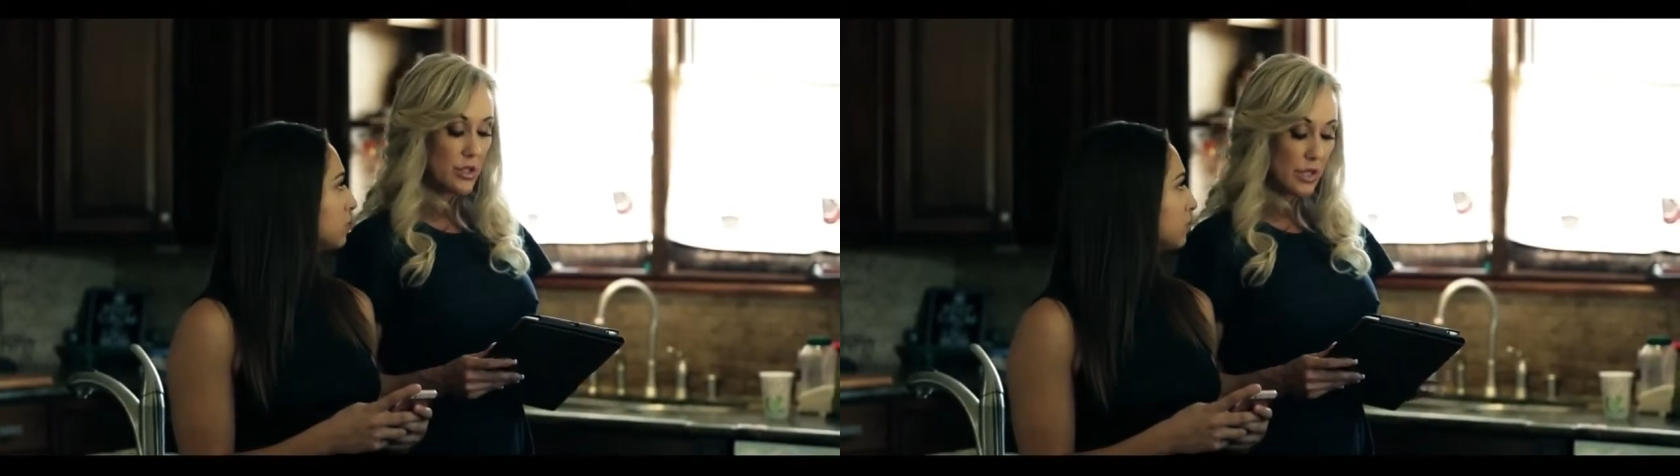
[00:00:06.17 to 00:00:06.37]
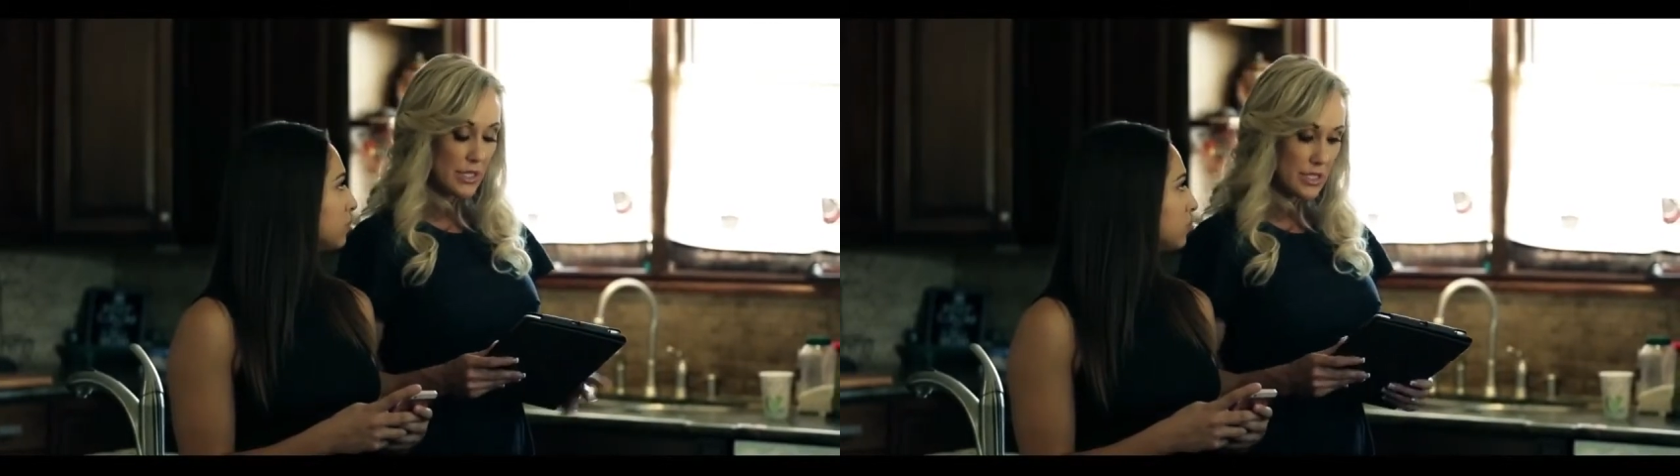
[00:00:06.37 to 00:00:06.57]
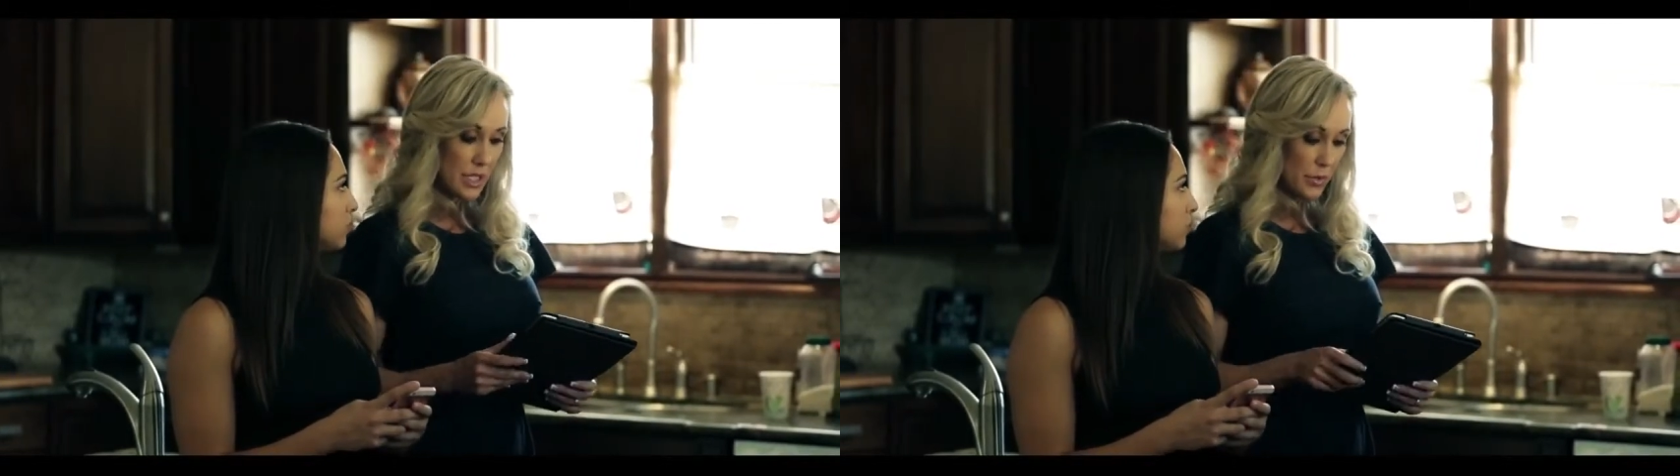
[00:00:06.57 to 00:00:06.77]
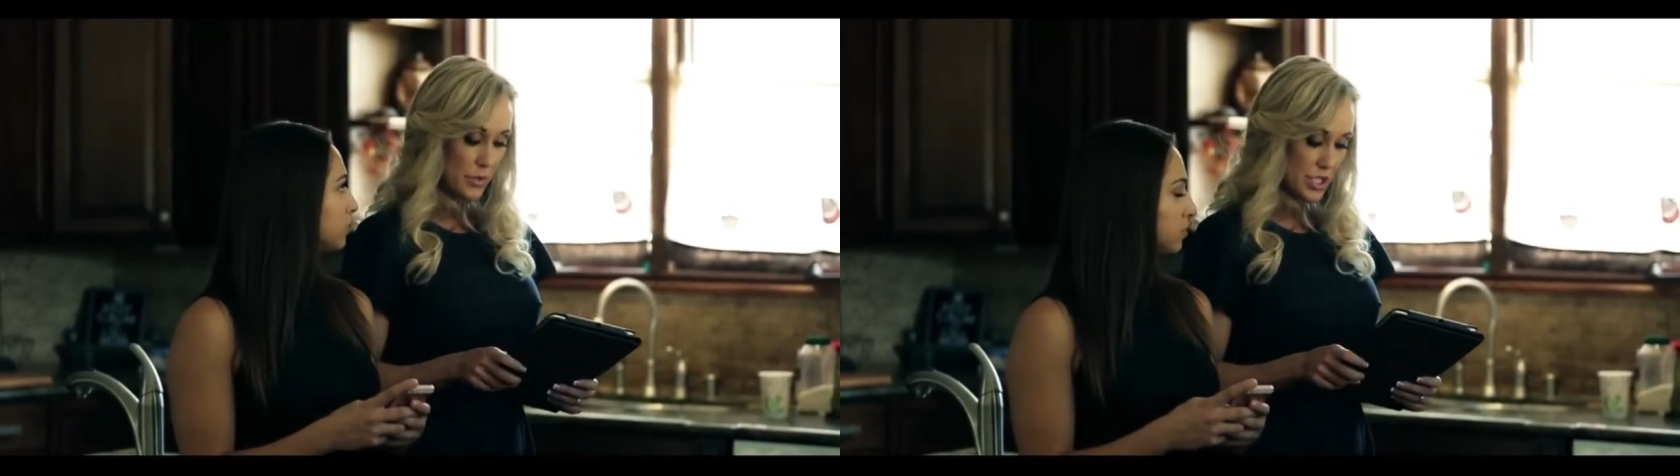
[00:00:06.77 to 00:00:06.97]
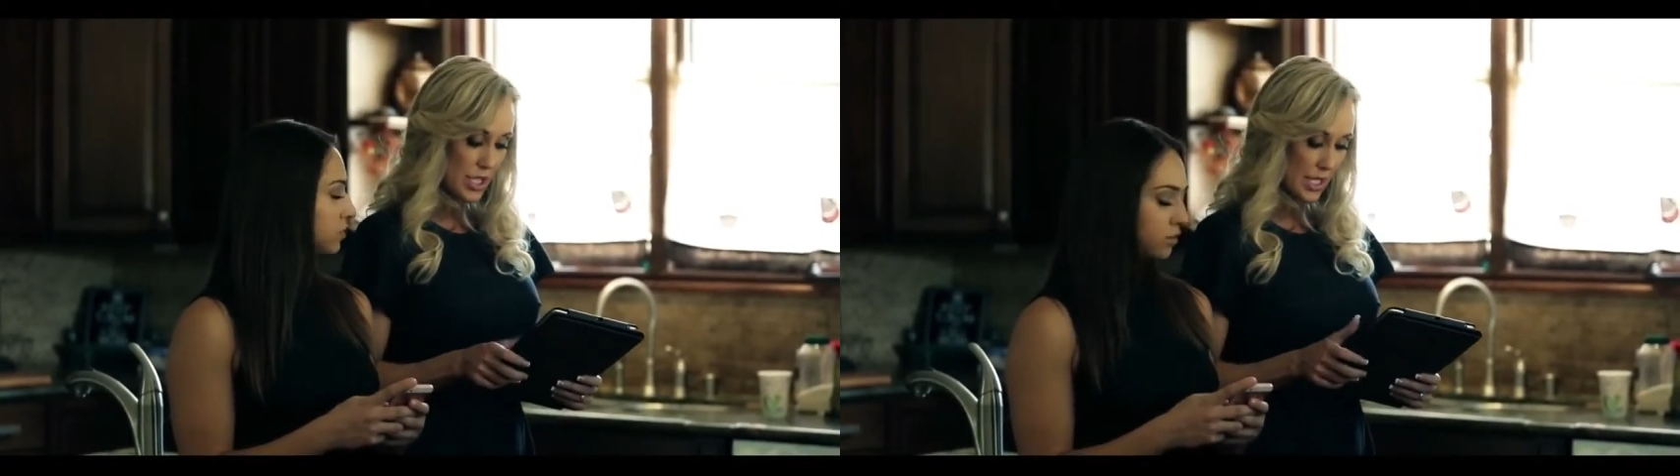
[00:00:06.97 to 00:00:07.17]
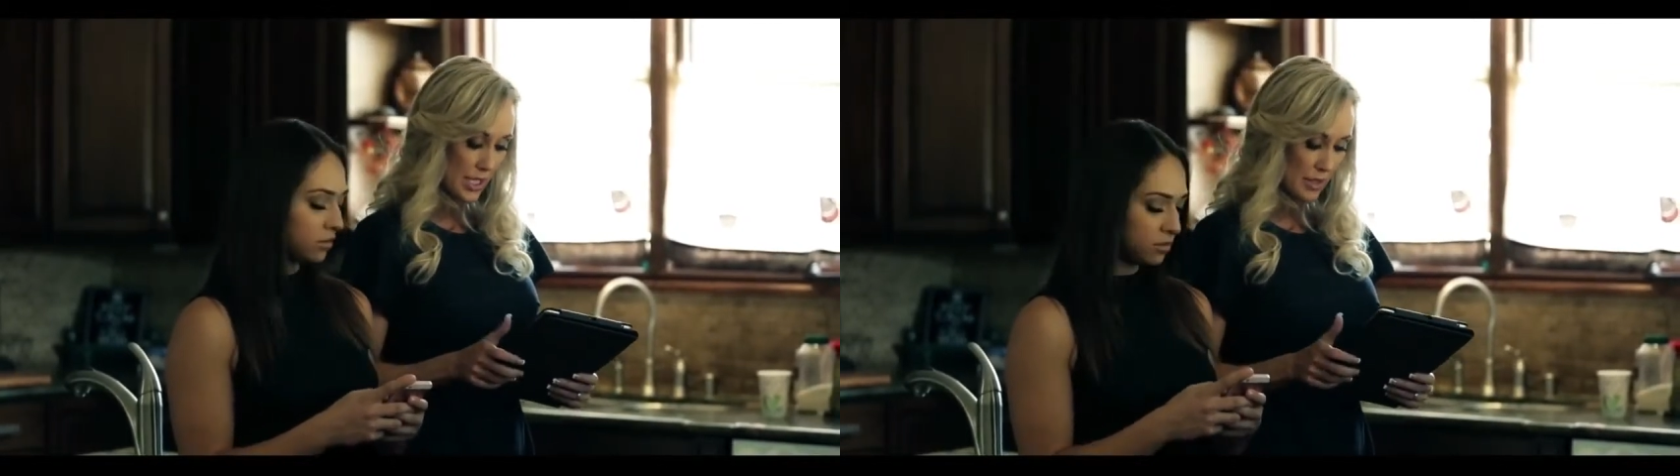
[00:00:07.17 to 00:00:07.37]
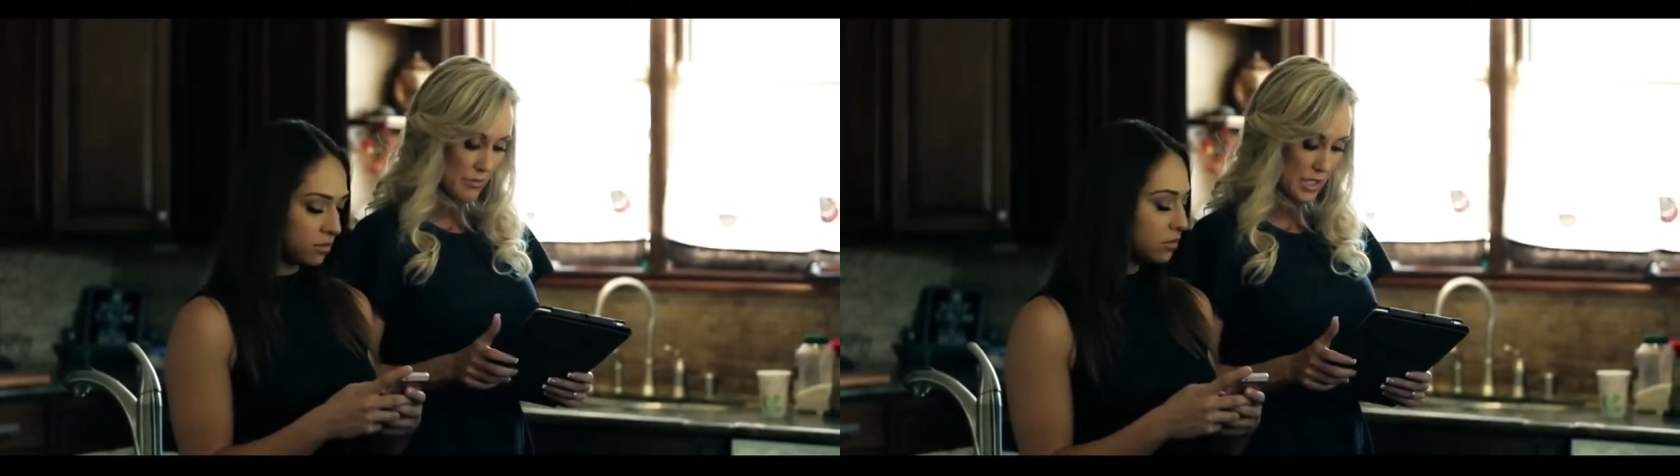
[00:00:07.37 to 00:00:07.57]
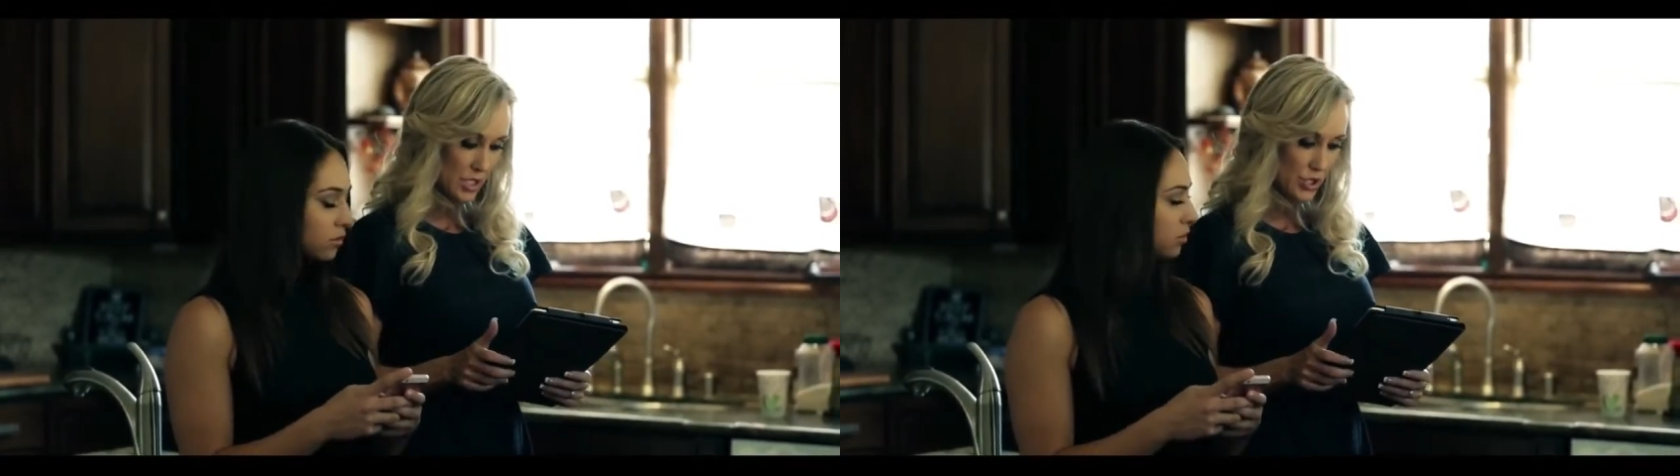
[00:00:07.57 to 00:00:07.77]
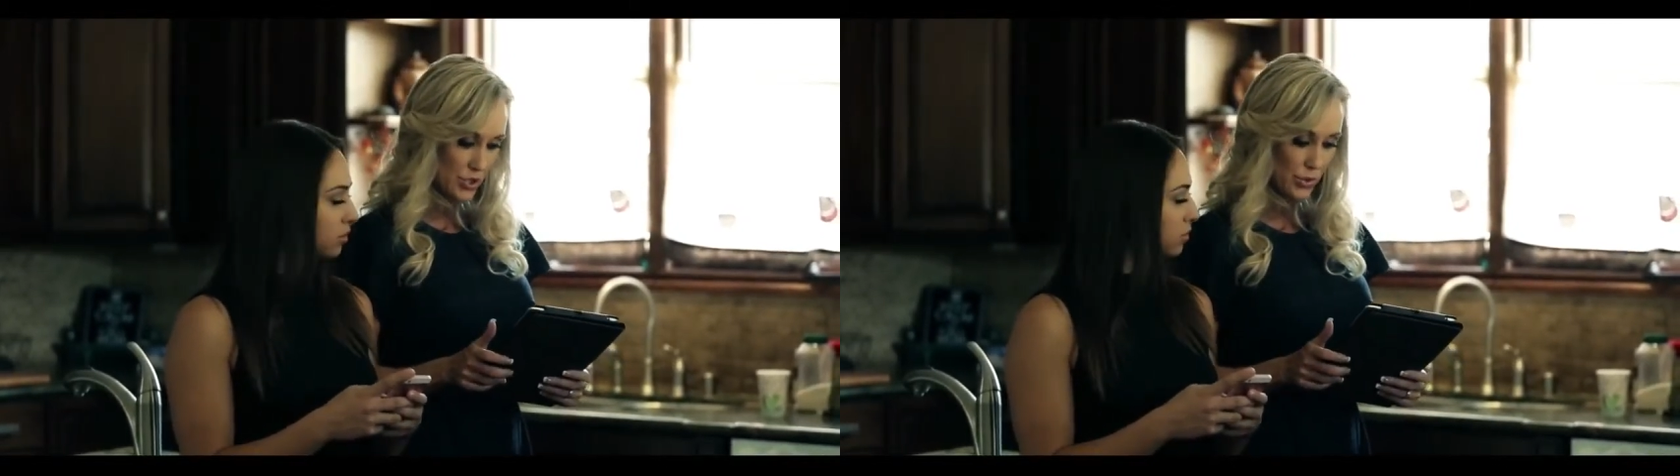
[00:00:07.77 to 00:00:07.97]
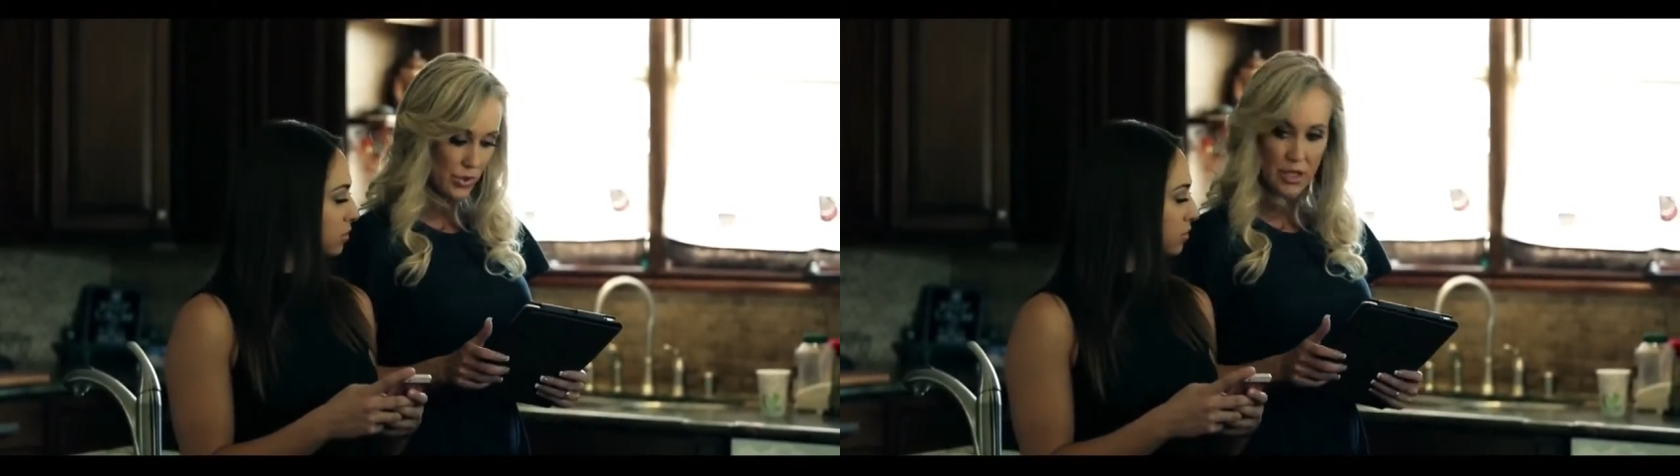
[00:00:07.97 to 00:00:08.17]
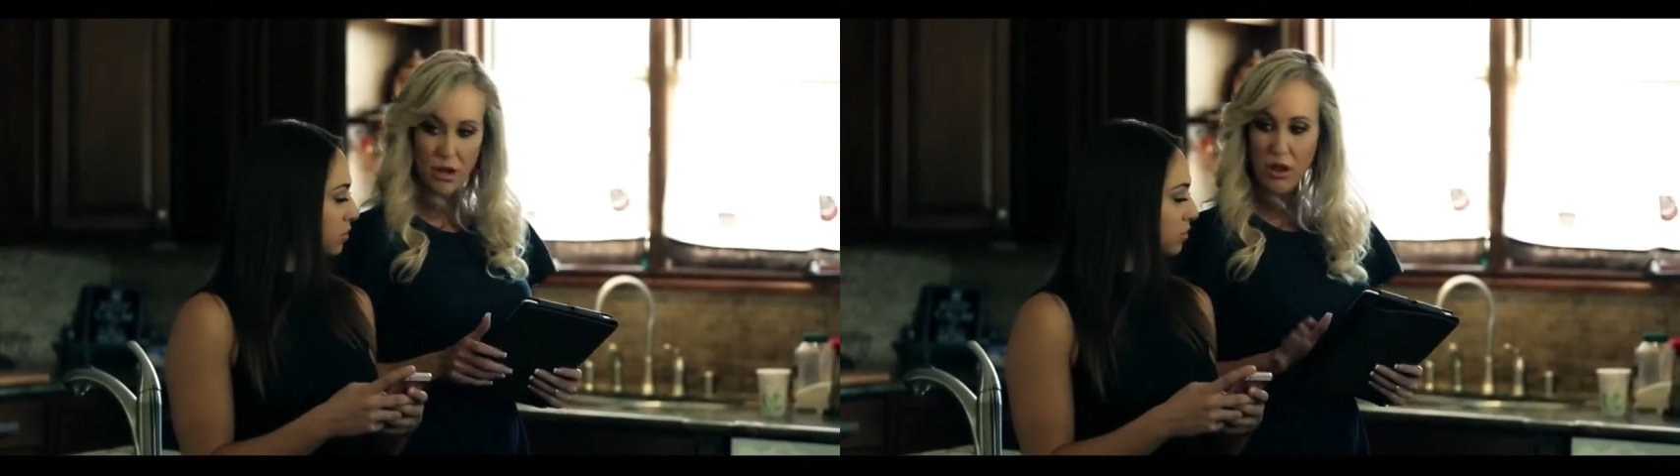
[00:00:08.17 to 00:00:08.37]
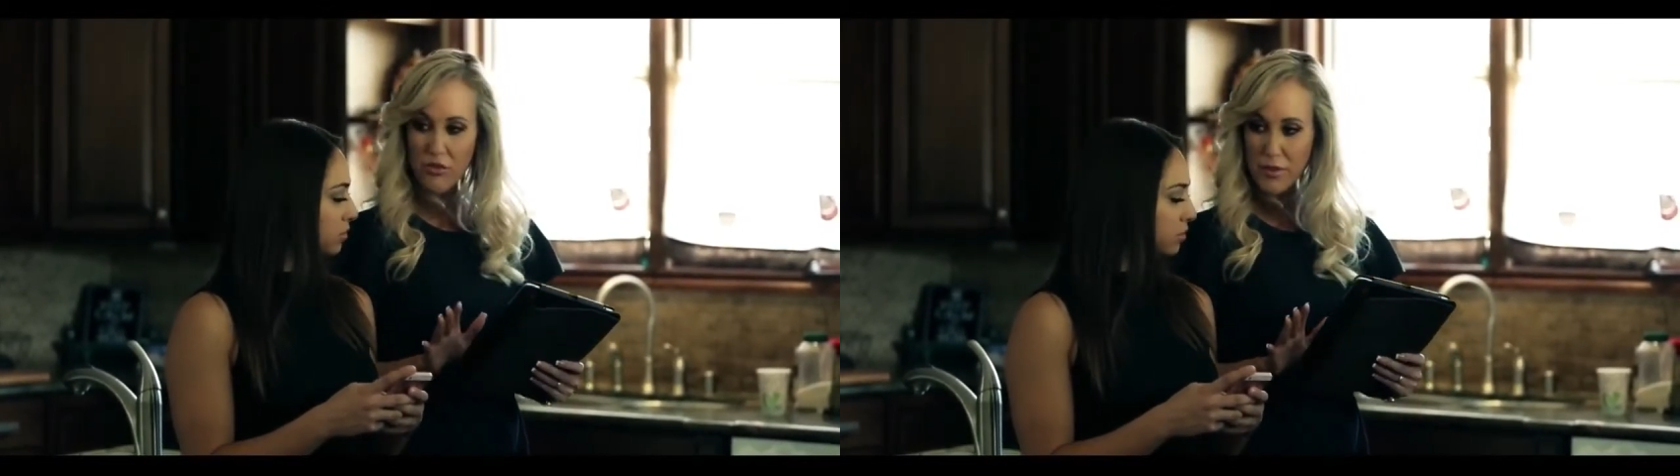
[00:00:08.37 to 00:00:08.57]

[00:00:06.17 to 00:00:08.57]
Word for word: So let's double check and make sure that